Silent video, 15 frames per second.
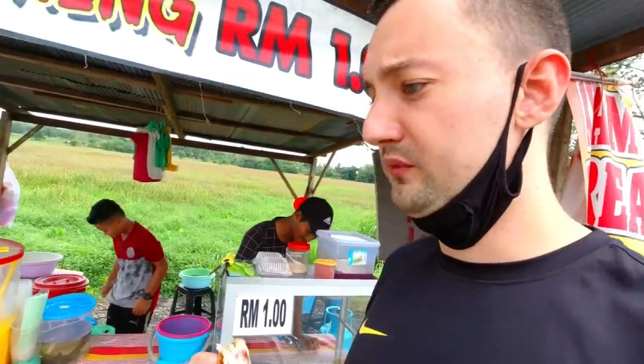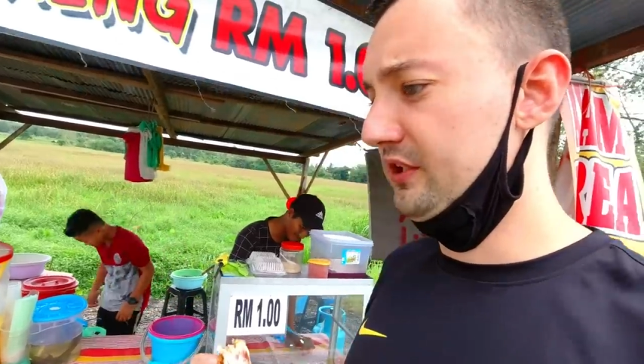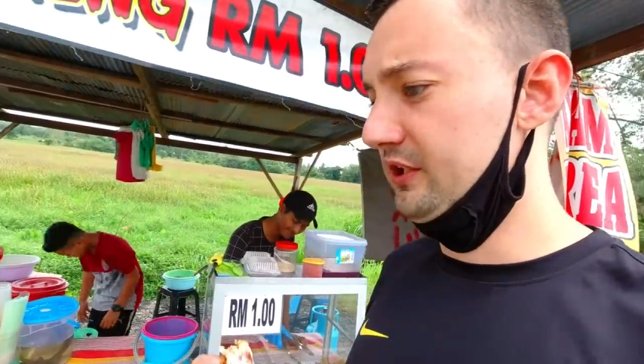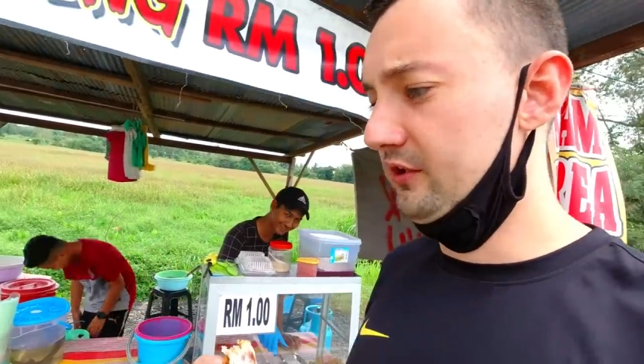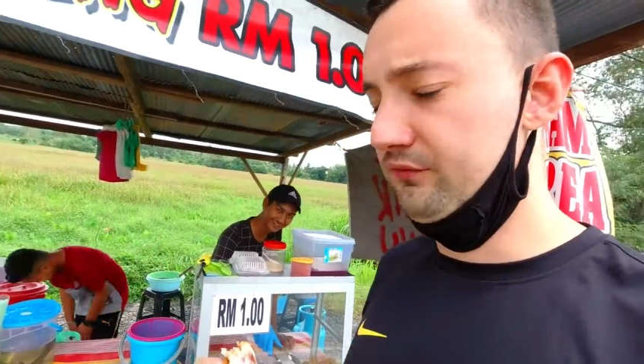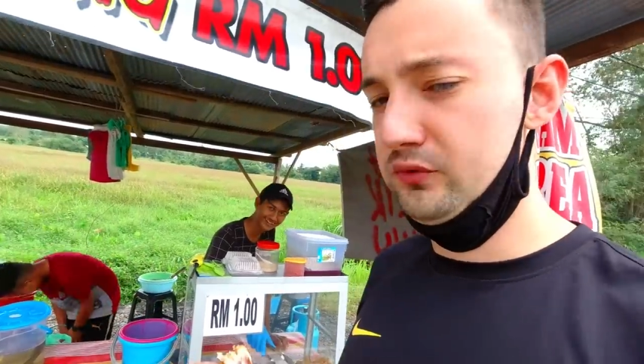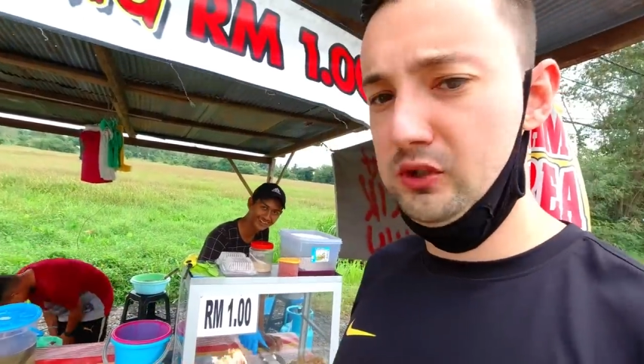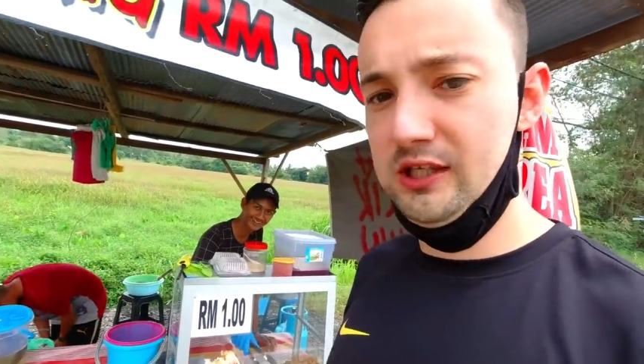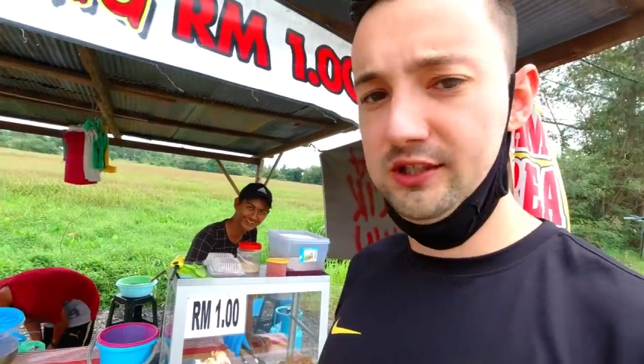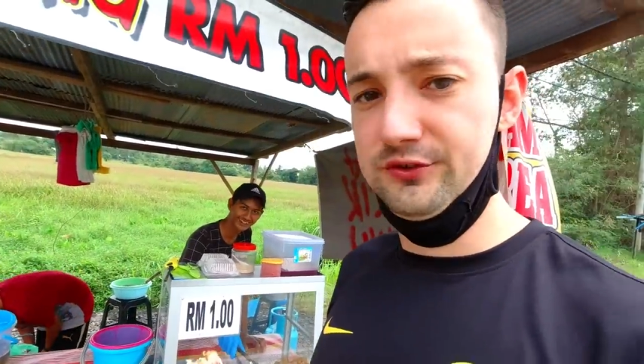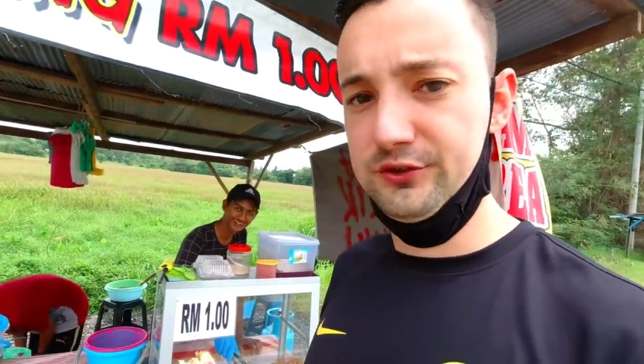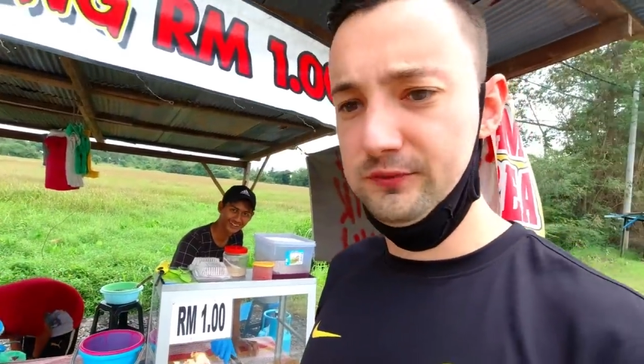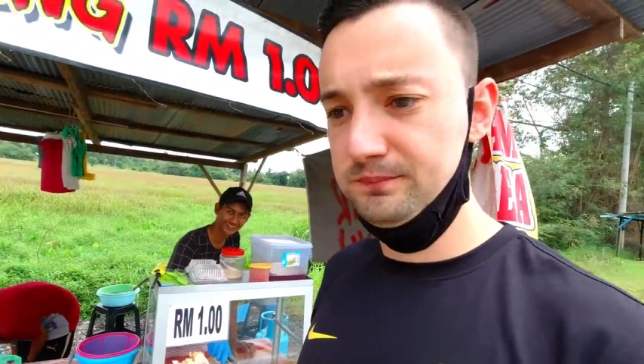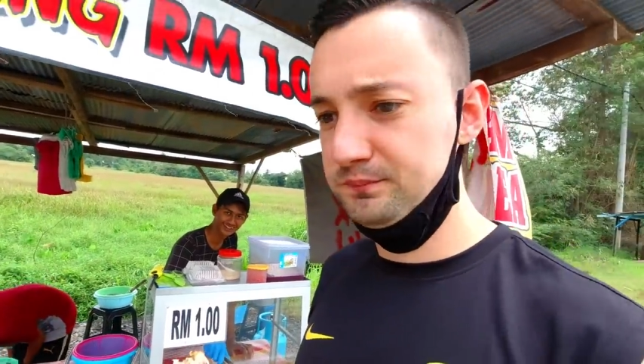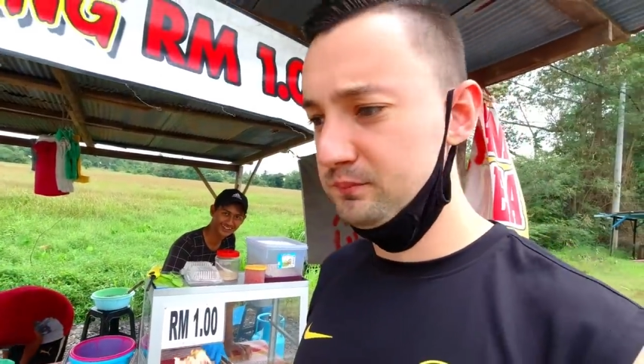And I have full
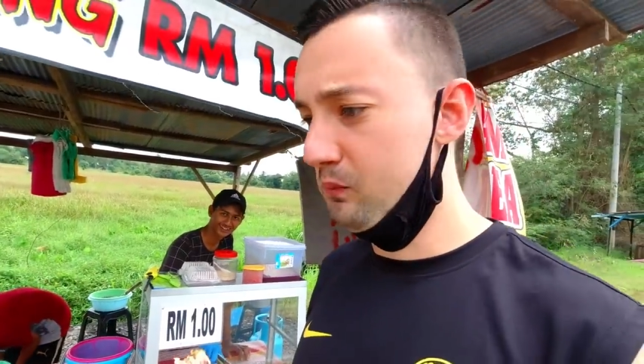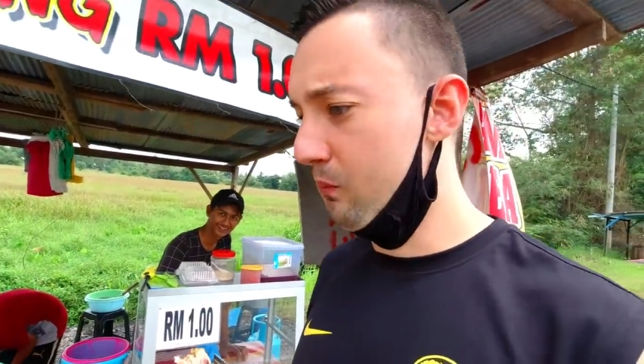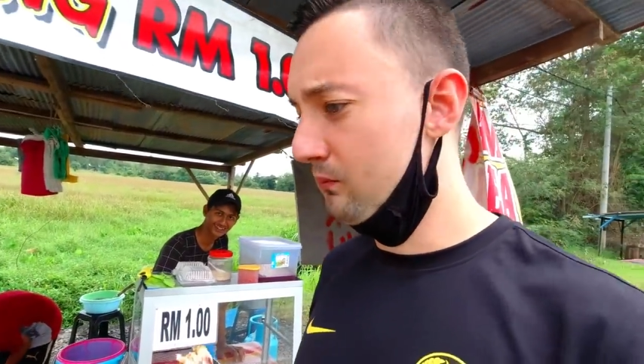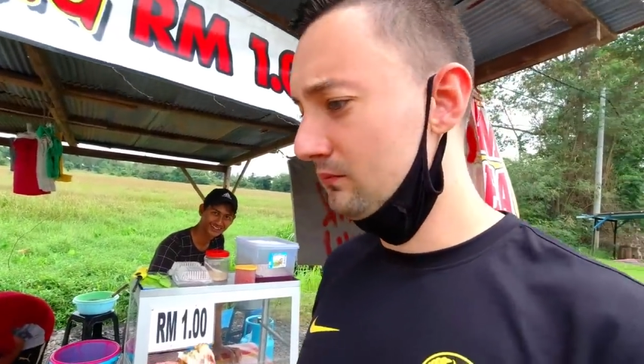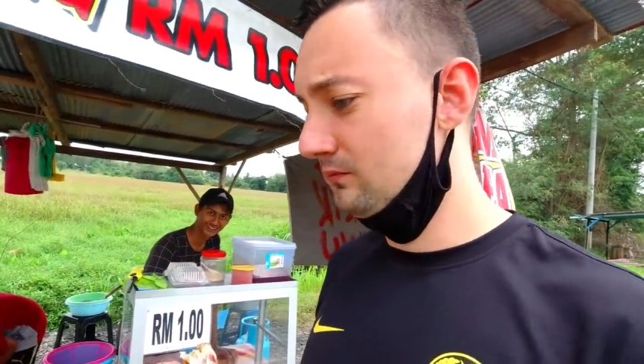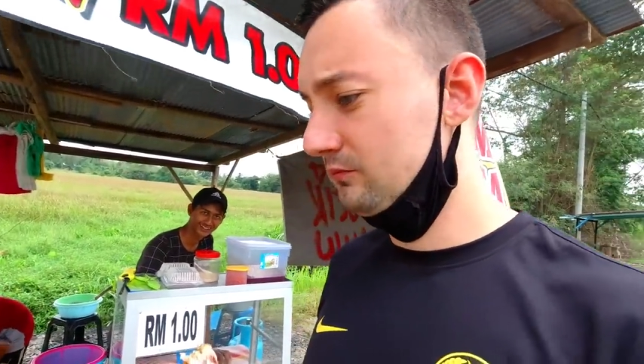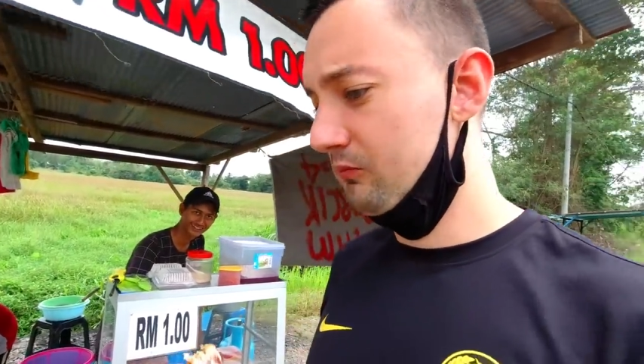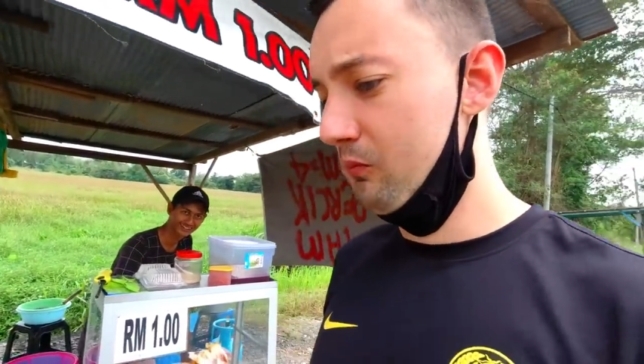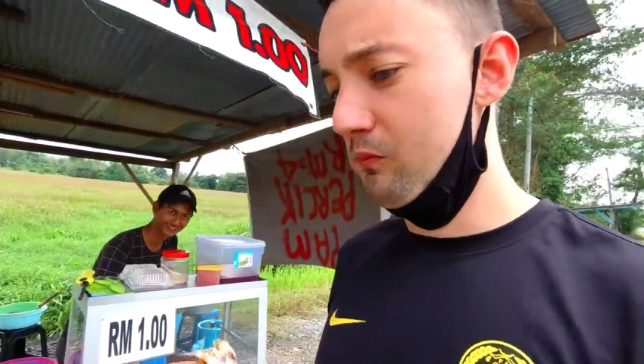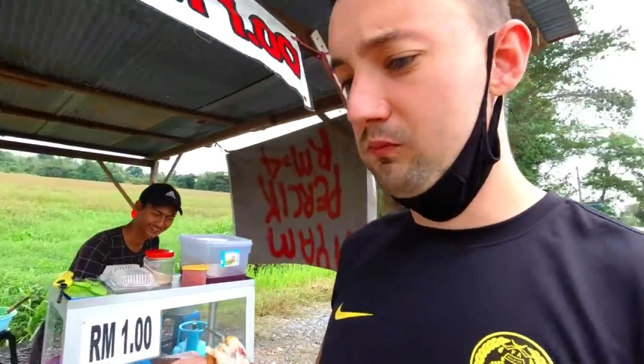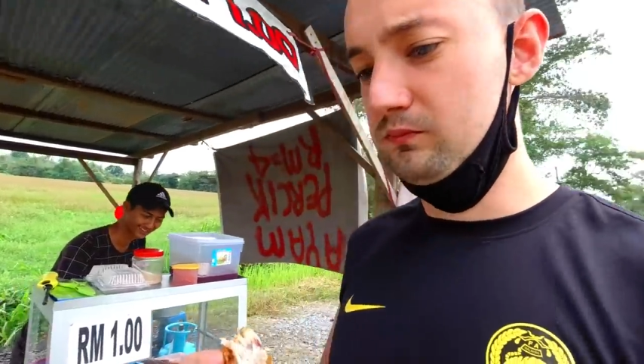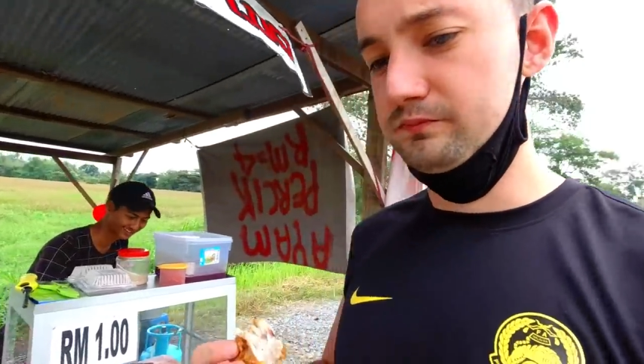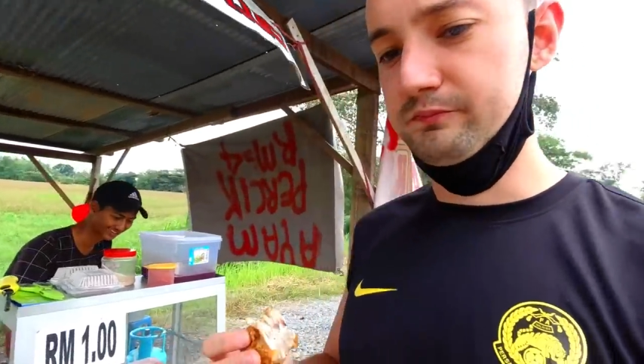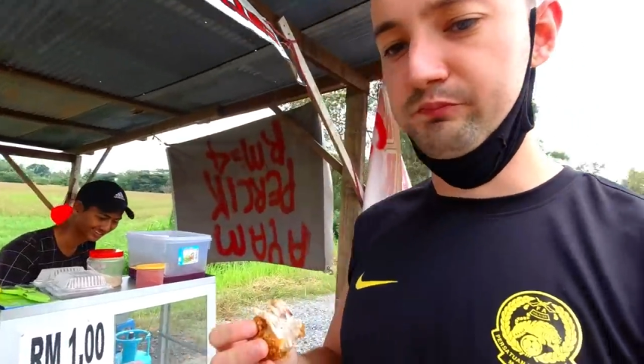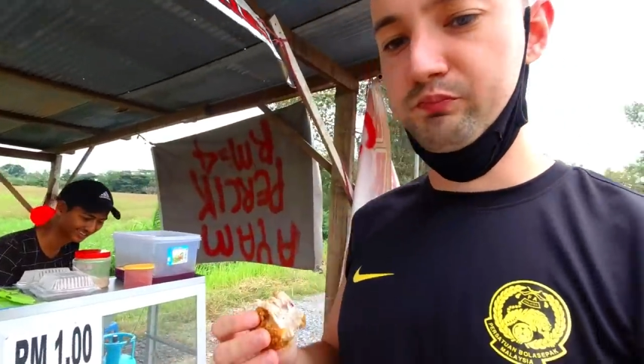hands.
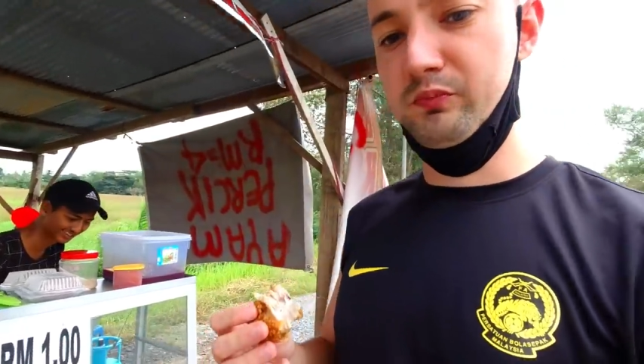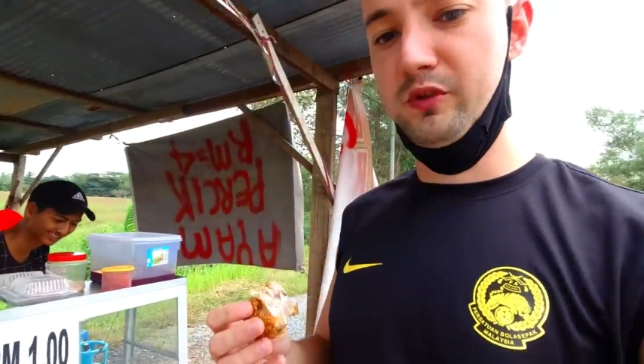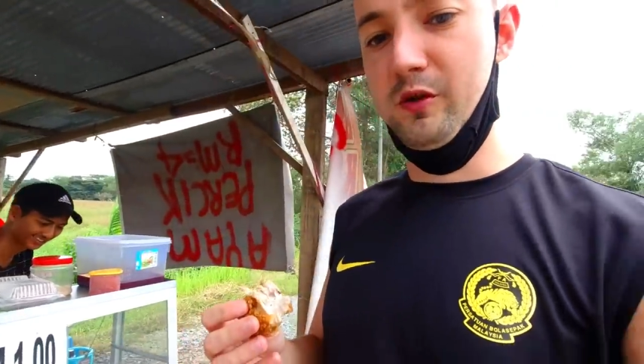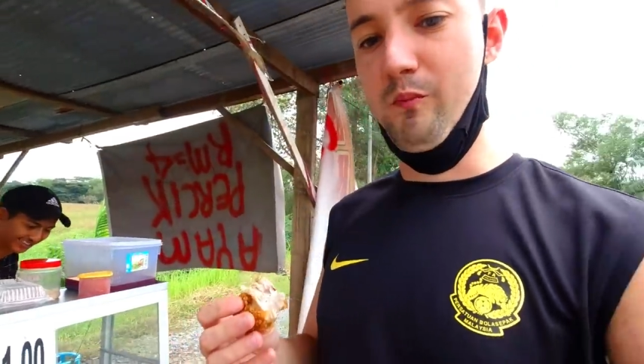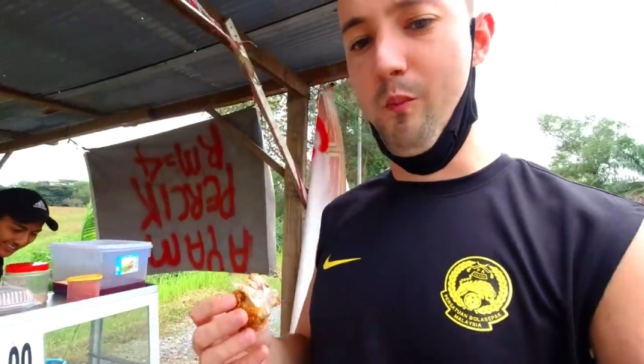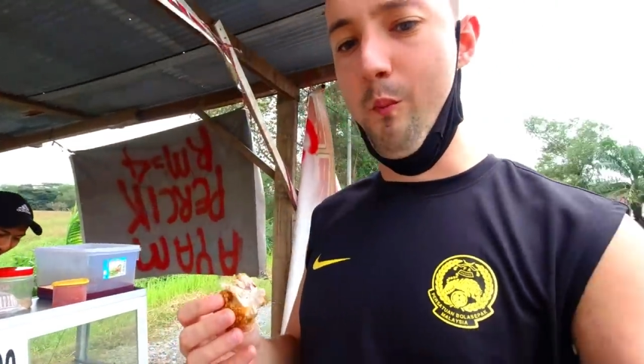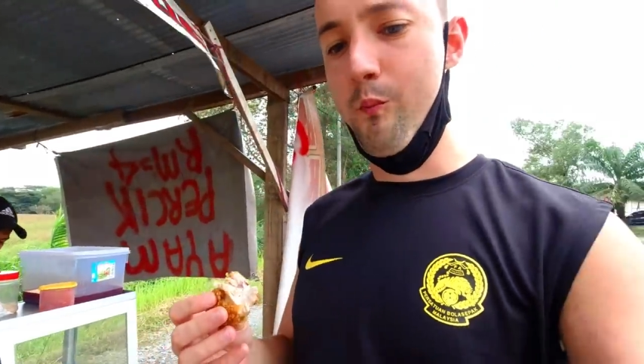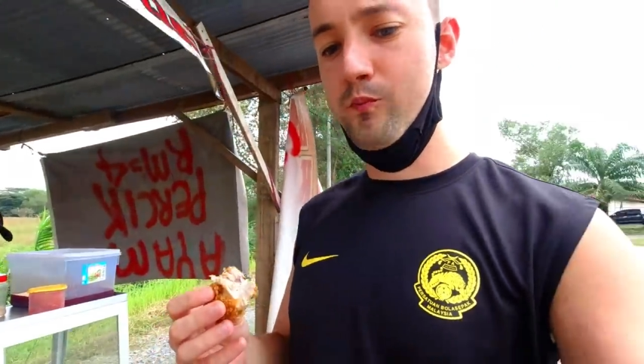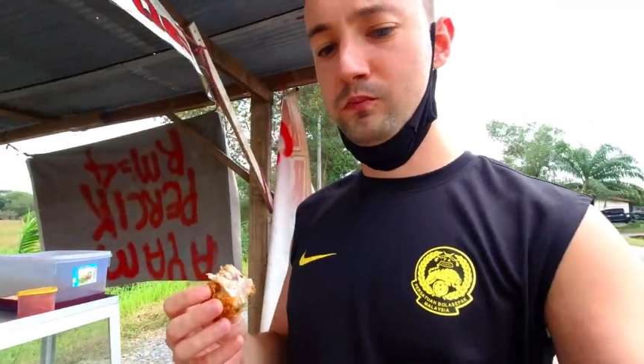Mm, yeah.